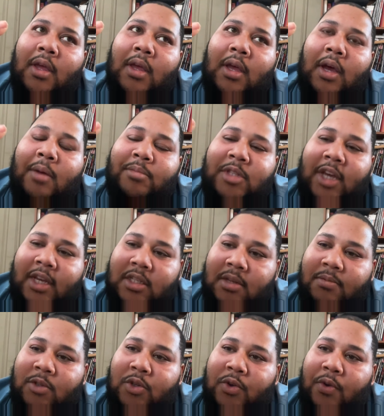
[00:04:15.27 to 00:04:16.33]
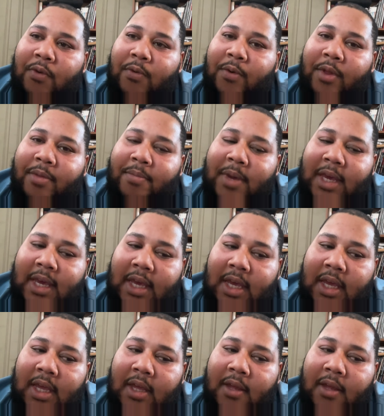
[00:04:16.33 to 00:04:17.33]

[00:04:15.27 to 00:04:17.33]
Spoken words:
objective truth would be,